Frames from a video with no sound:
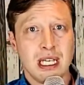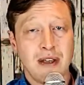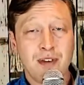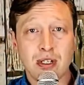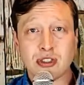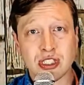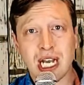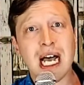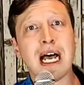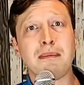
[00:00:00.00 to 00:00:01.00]
If your
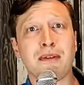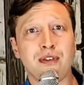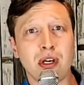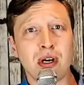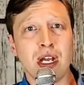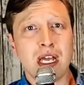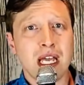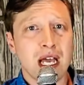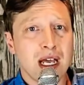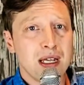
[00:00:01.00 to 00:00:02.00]
job, if your
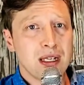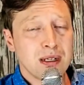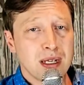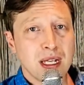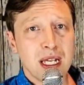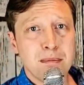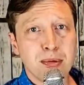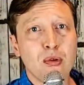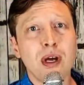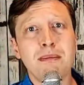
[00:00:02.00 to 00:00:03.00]

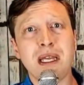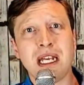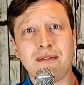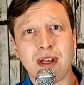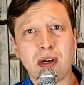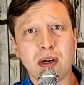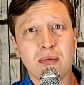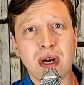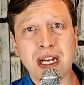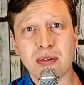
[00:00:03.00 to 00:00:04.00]
employment, if
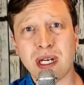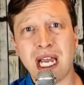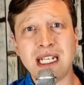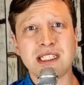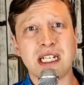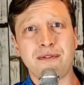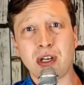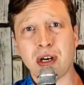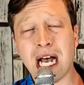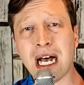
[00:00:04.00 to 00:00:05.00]
your recreation, if
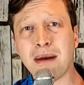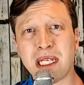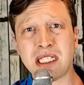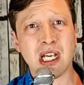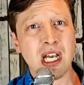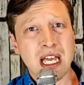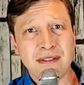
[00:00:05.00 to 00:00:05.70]
your hobbies,